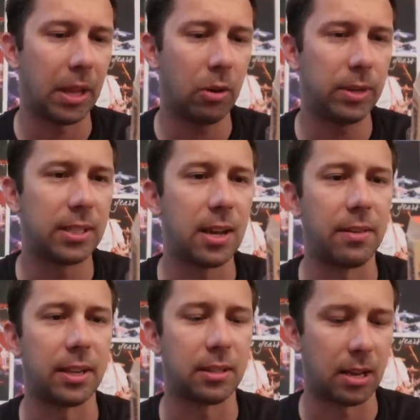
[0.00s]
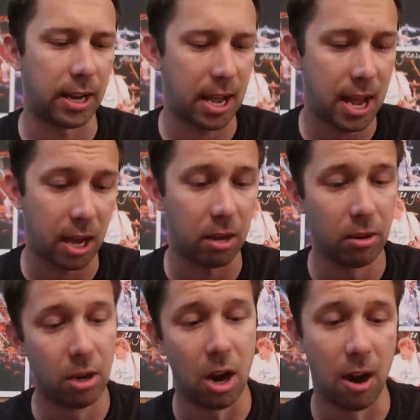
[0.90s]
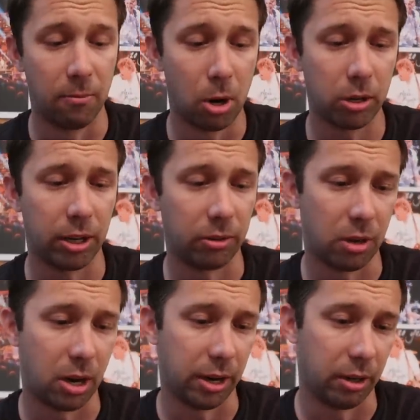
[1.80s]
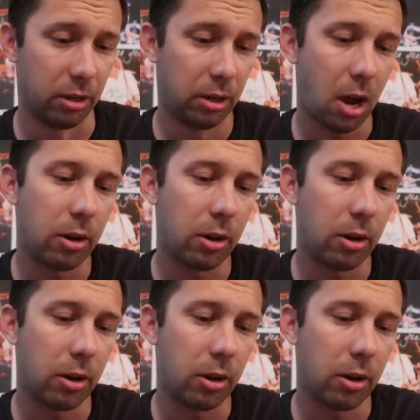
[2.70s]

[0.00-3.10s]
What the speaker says: I always say this, like, hey, have markings on it.